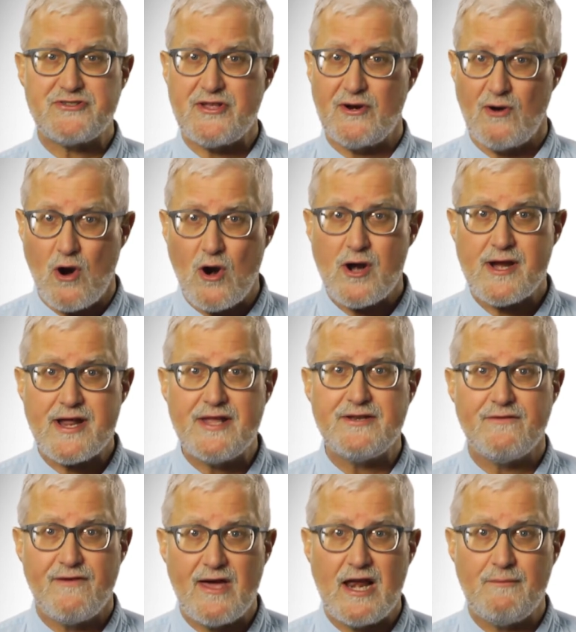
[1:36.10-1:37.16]
that are already in
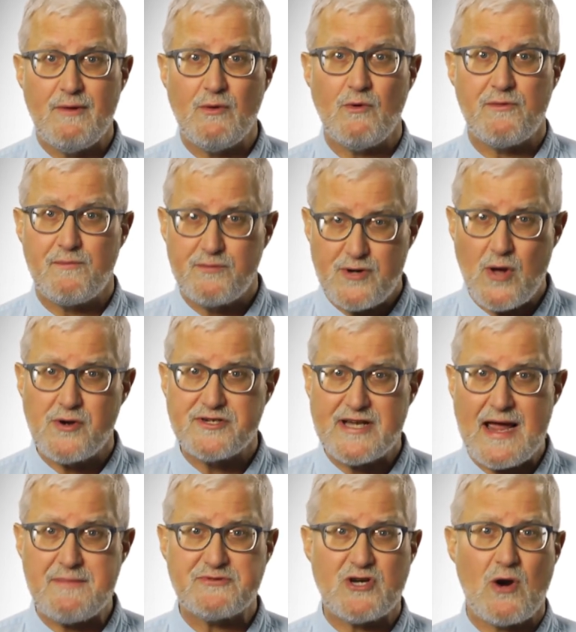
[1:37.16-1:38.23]
development with
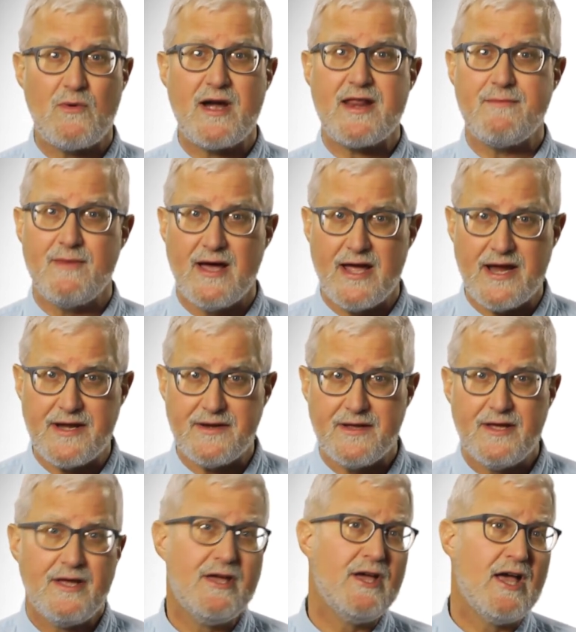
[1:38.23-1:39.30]
prototypes already made.
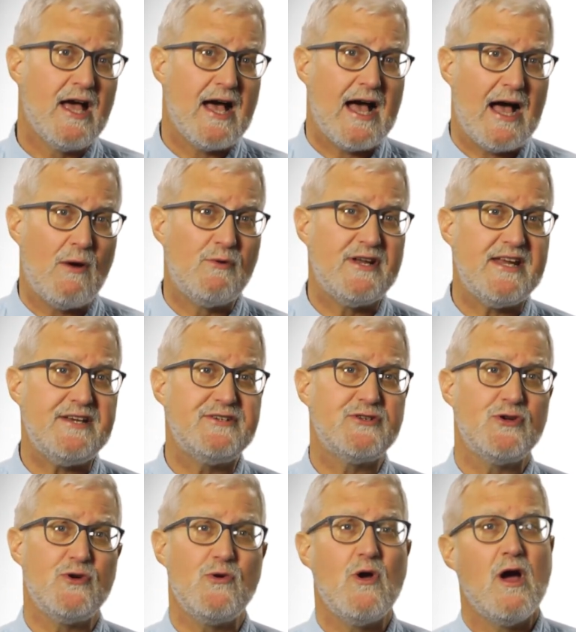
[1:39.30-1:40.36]
I will need
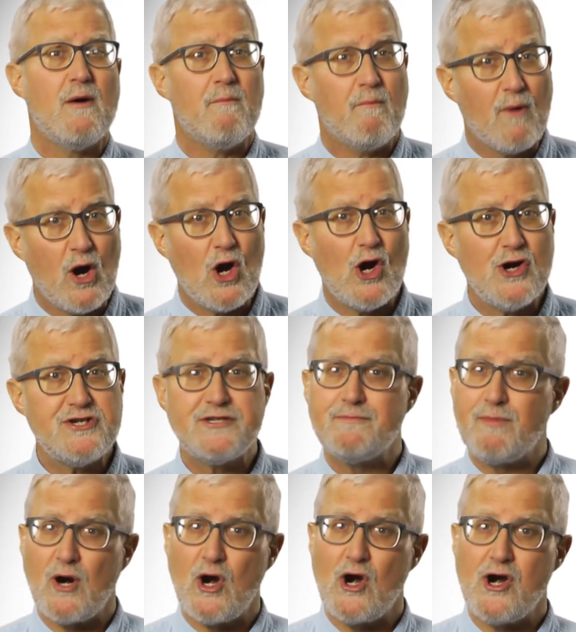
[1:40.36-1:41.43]
to merge,
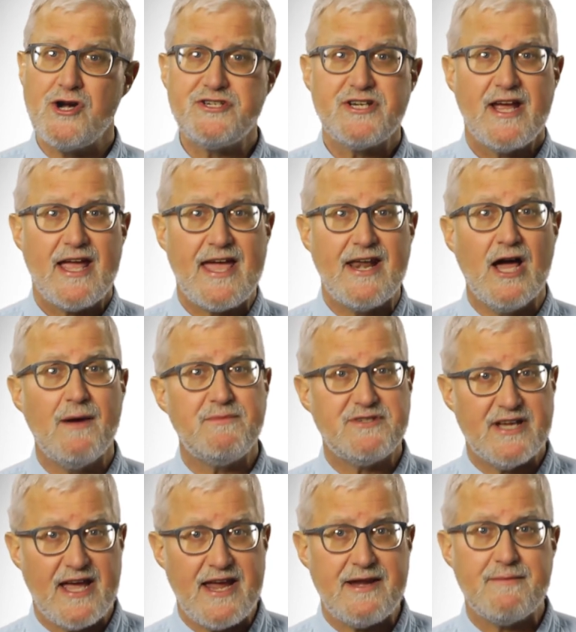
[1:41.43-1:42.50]
purge, and
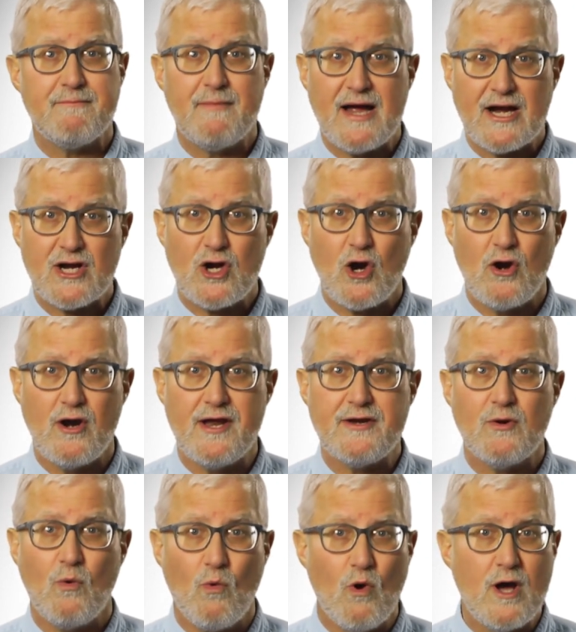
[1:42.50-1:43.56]
update my current
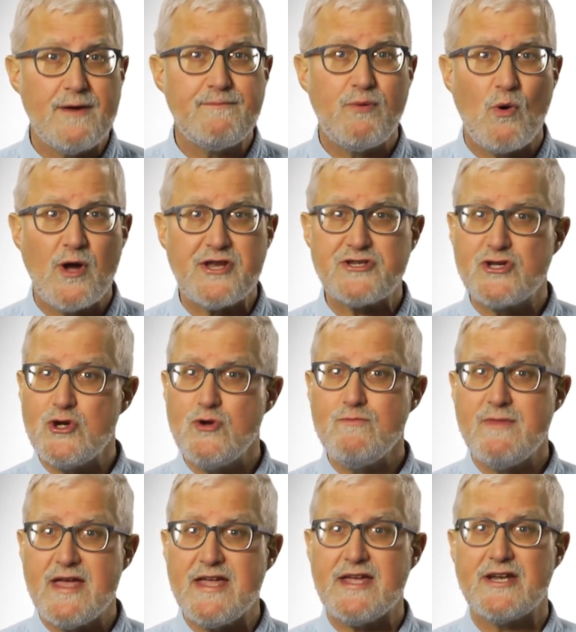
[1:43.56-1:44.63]
1.2
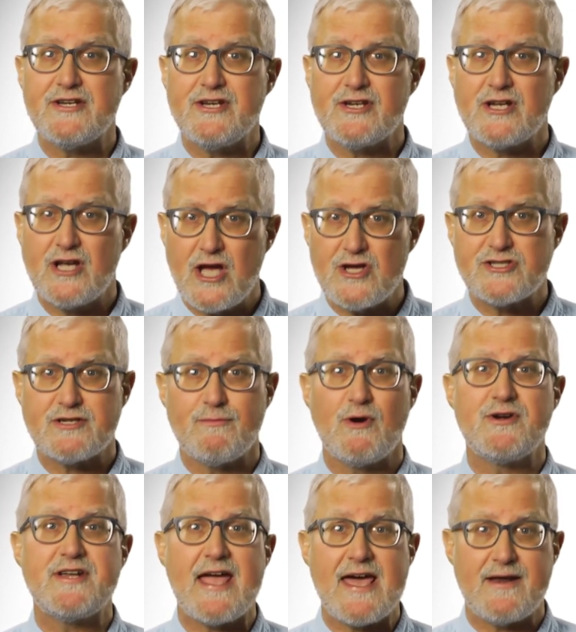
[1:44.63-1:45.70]
million customer
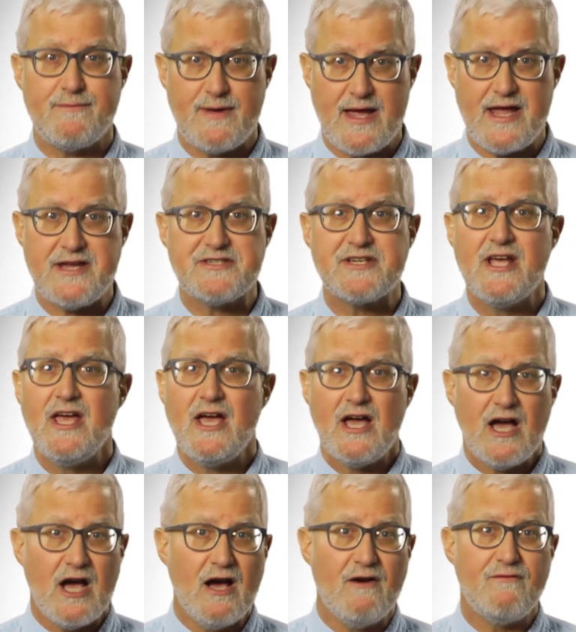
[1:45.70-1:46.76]
database
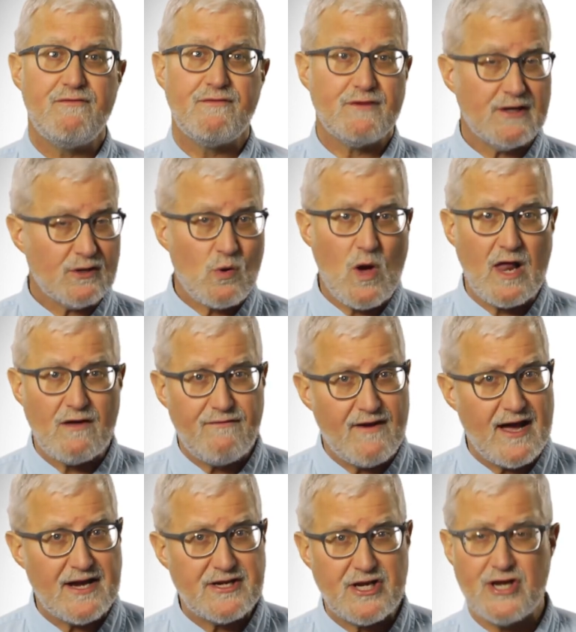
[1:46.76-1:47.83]
of
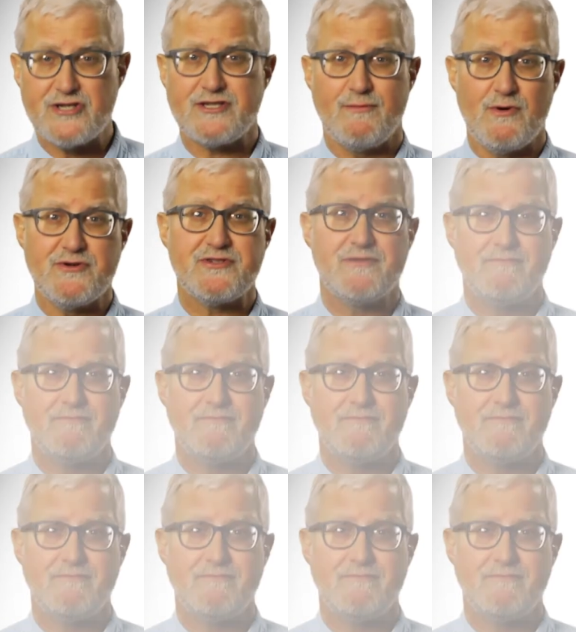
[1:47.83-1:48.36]
qualified customers.